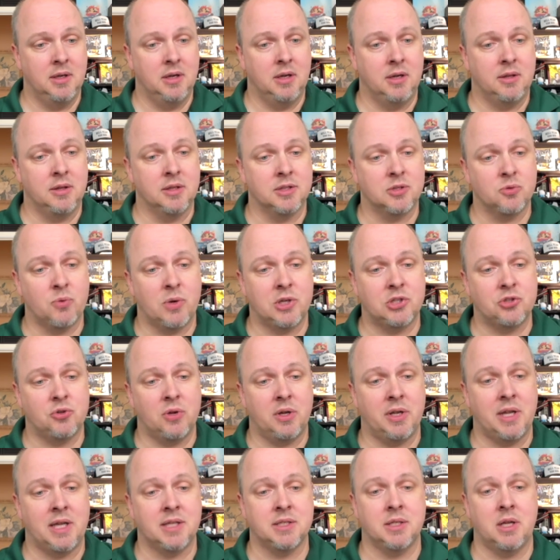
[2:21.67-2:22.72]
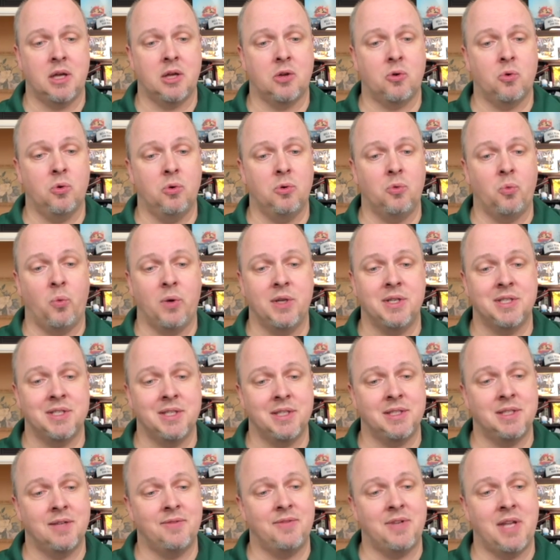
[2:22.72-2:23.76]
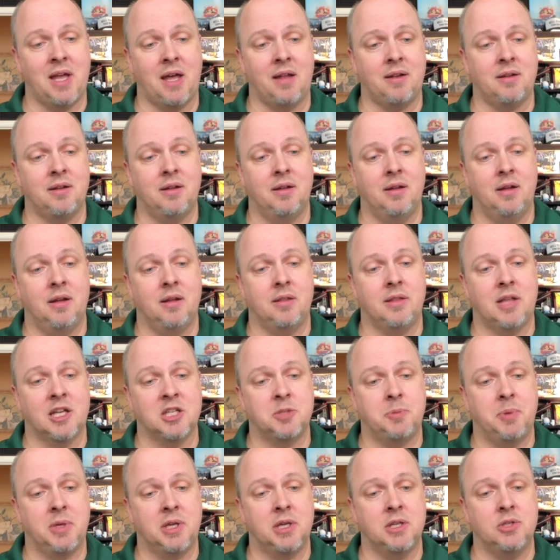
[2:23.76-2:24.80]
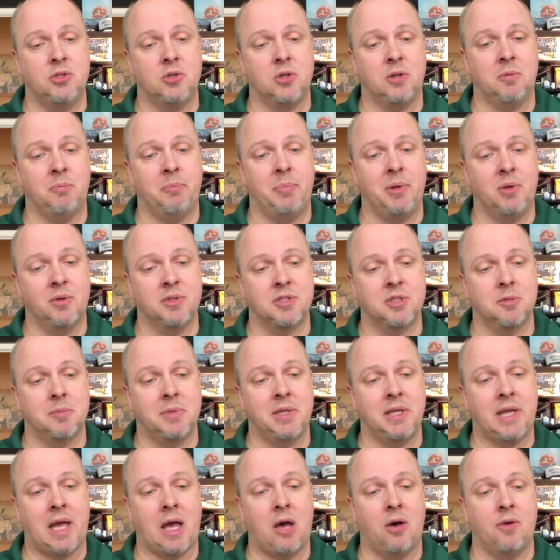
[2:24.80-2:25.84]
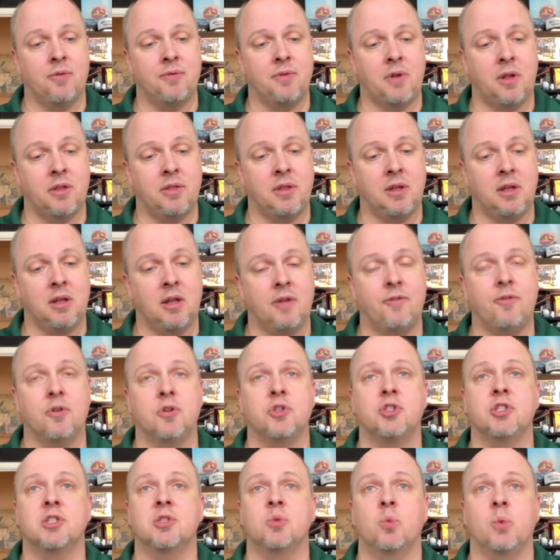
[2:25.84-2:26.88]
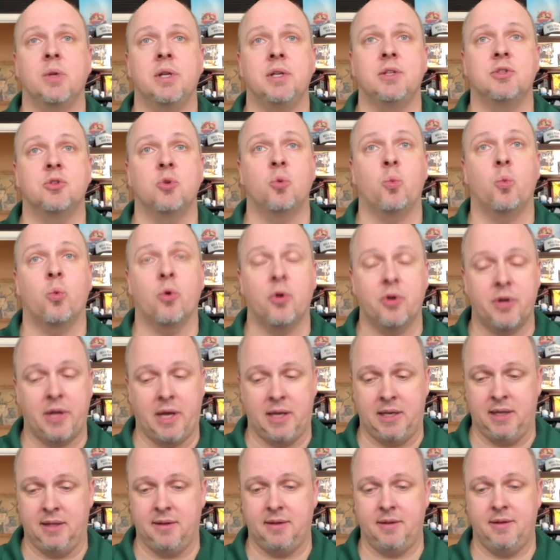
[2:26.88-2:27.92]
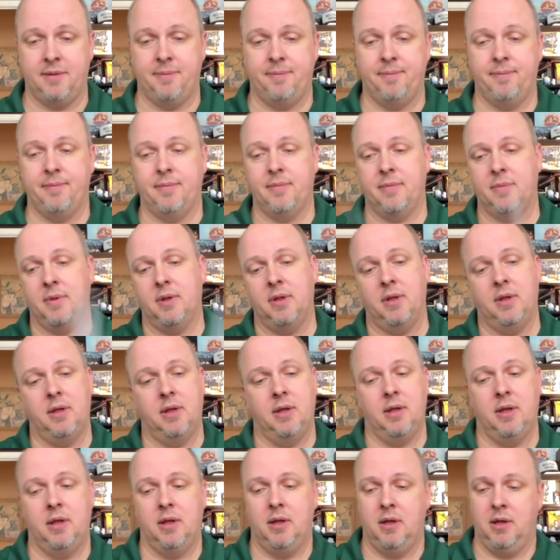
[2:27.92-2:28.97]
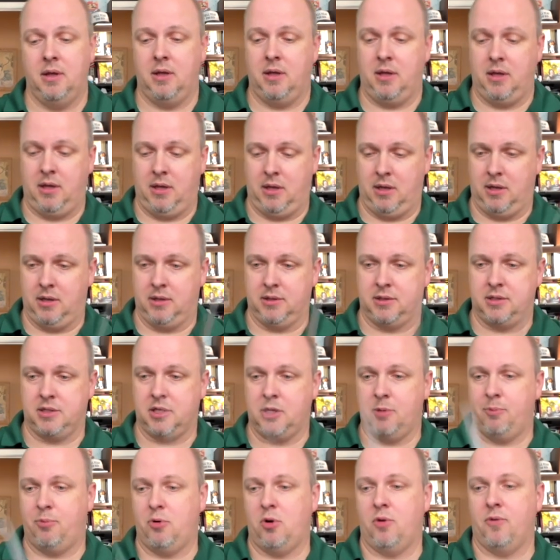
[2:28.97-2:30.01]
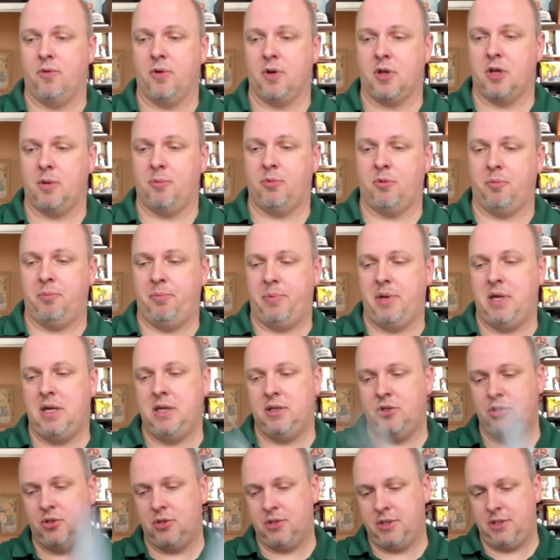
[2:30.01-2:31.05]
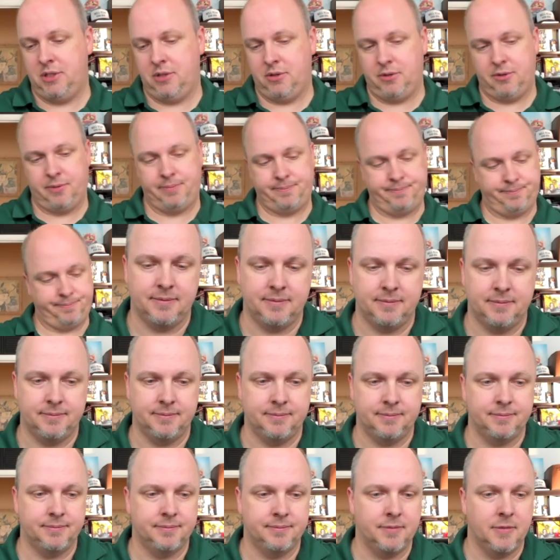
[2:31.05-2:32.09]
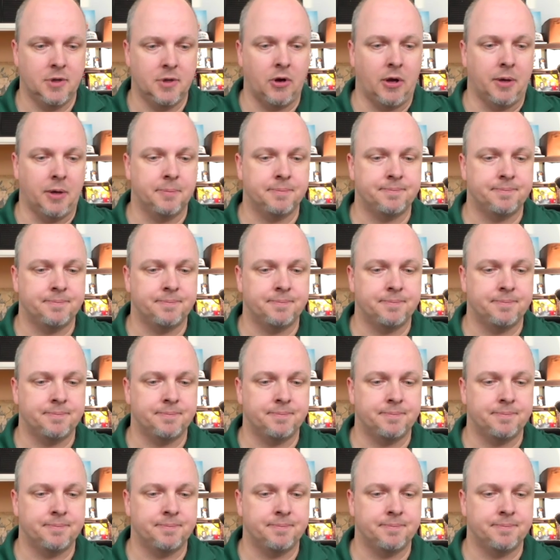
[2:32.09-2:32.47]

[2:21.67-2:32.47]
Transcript: This restaurant has not accrued one cent of debt. That's because you can build something out of nothing if you're just willing to work at it. And skip over a couple pages here. All right.